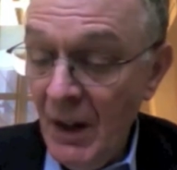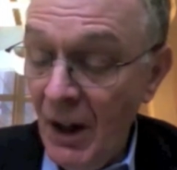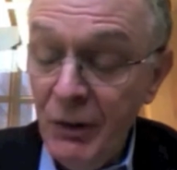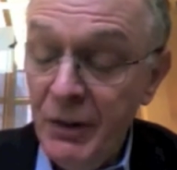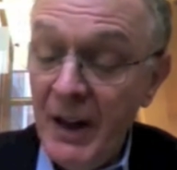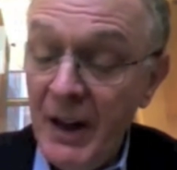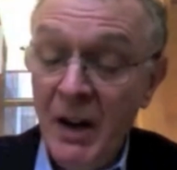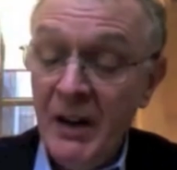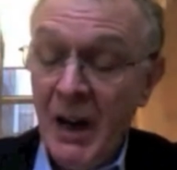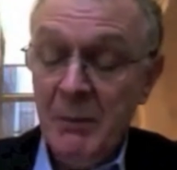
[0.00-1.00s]
Oh, yeah, no,
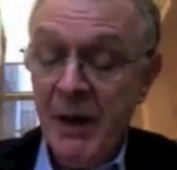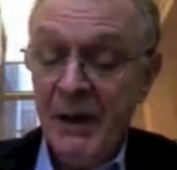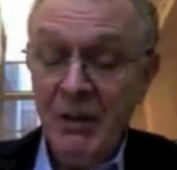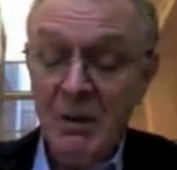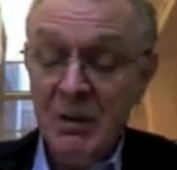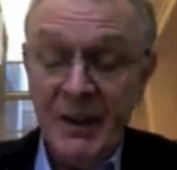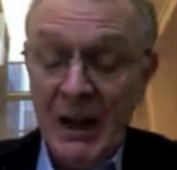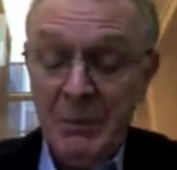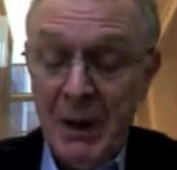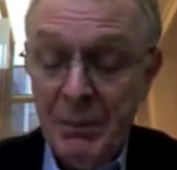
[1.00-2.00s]
I mean, I'd agree with that.
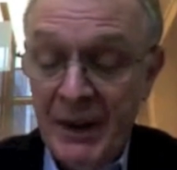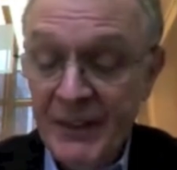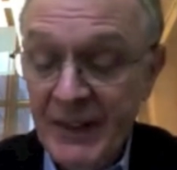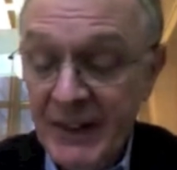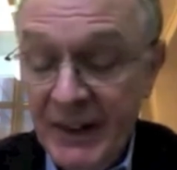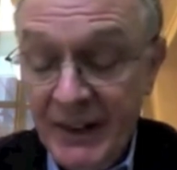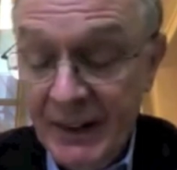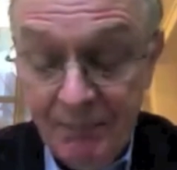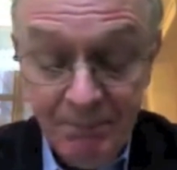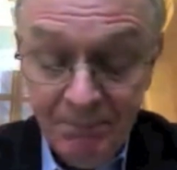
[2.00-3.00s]
But I think,
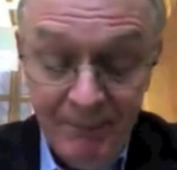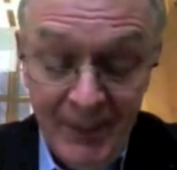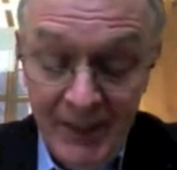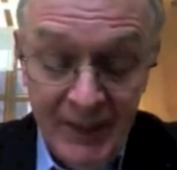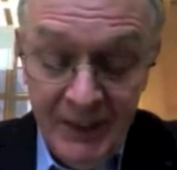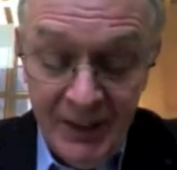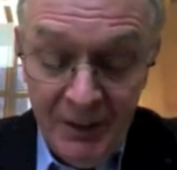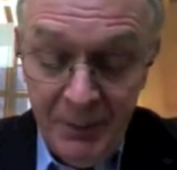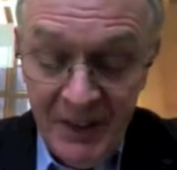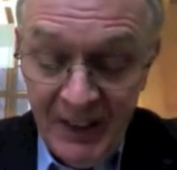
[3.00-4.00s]

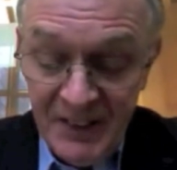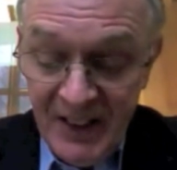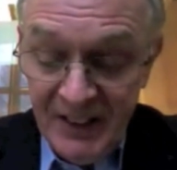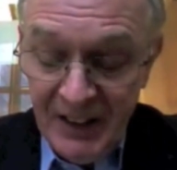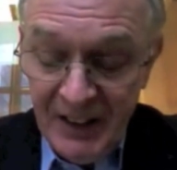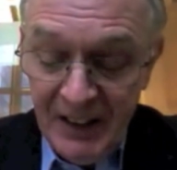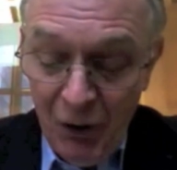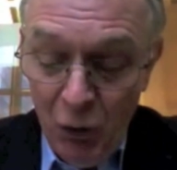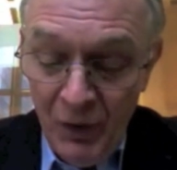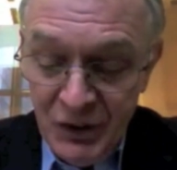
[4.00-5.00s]
as I say, it
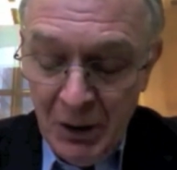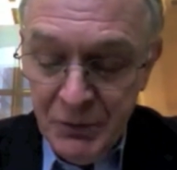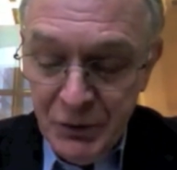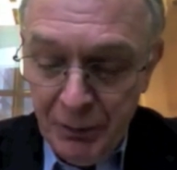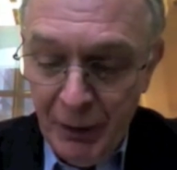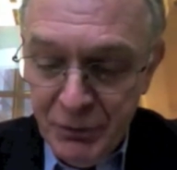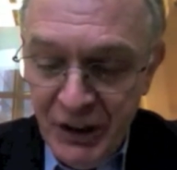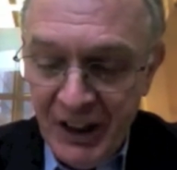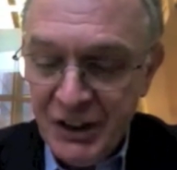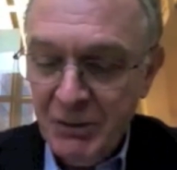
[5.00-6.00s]
always comes off the
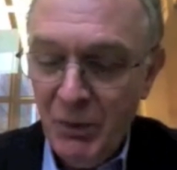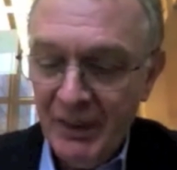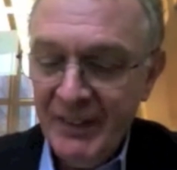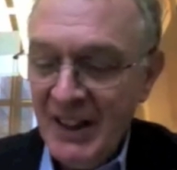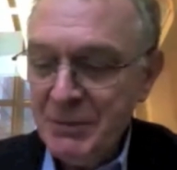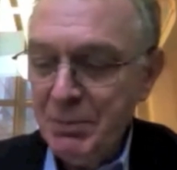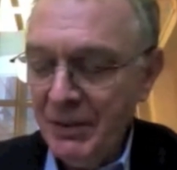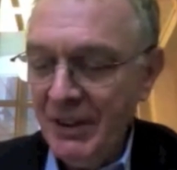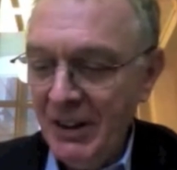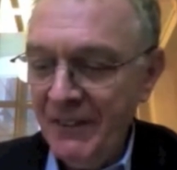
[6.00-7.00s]
objection, well, yes,
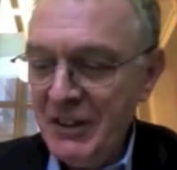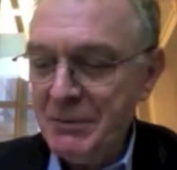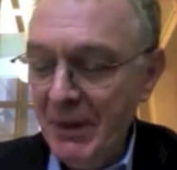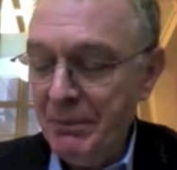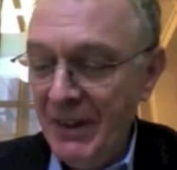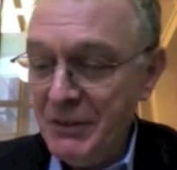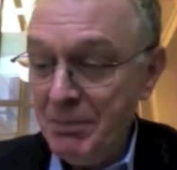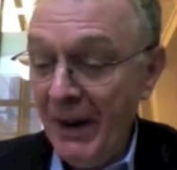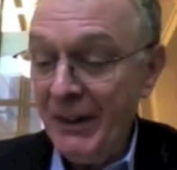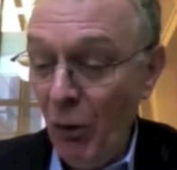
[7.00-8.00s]
but, you know, this
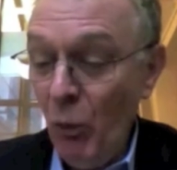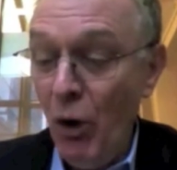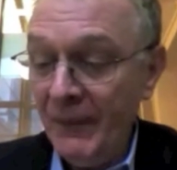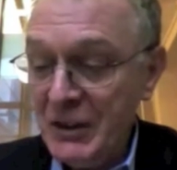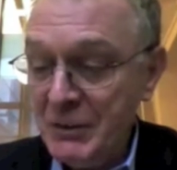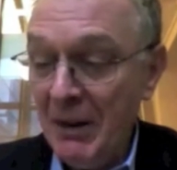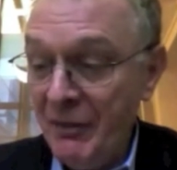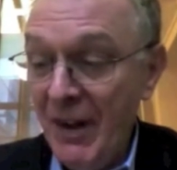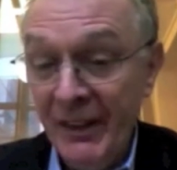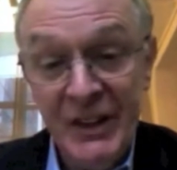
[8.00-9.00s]
might not work, this
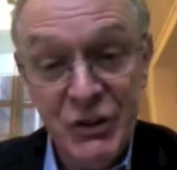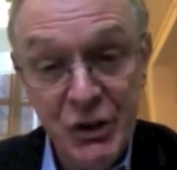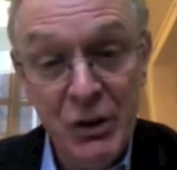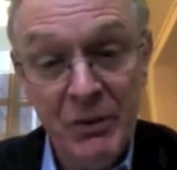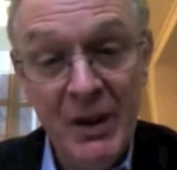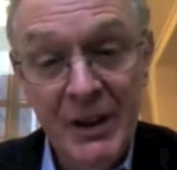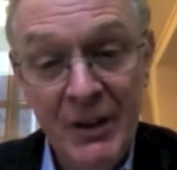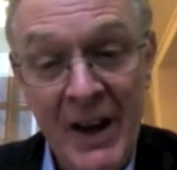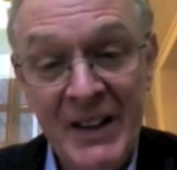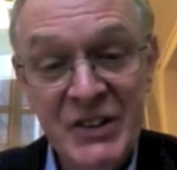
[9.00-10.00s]
might fail, and it's true.
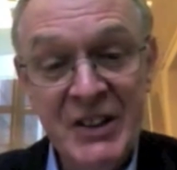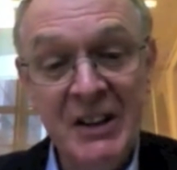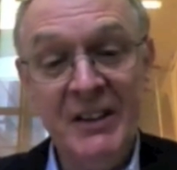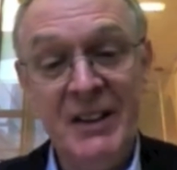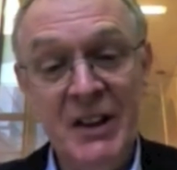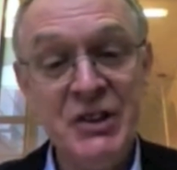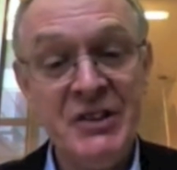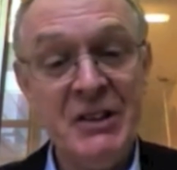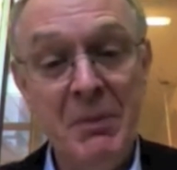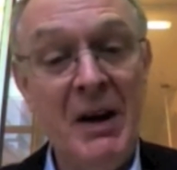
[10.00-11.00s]
You know, any single
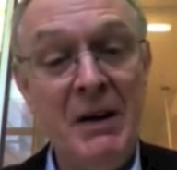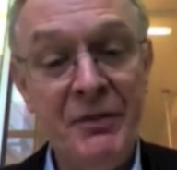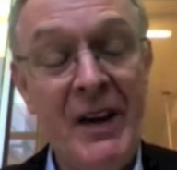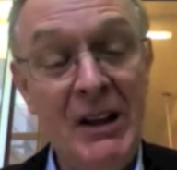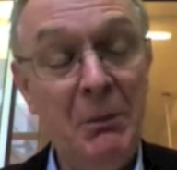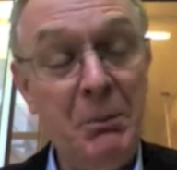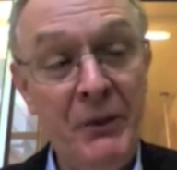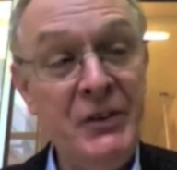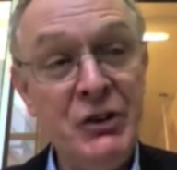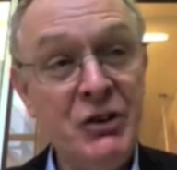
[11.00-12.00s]
initiative might fail, but
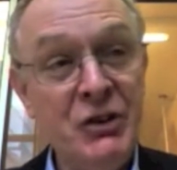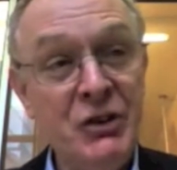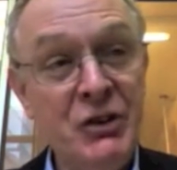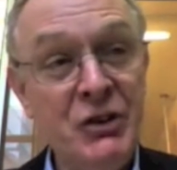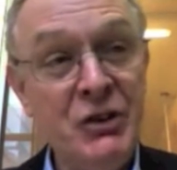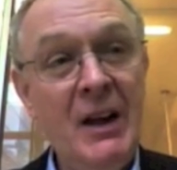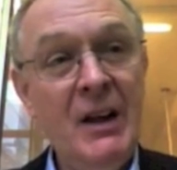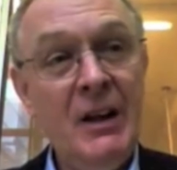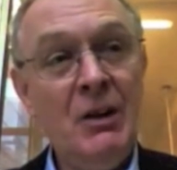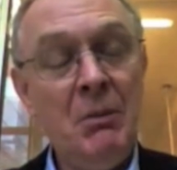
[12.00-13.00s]
we've just got to think,
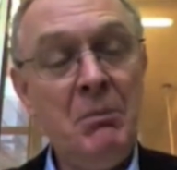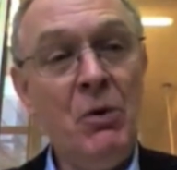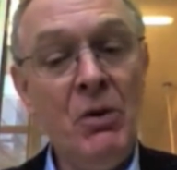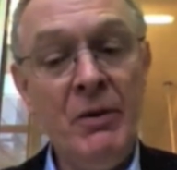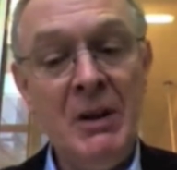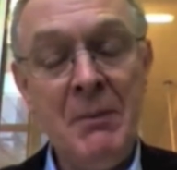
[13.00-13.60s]
you know, more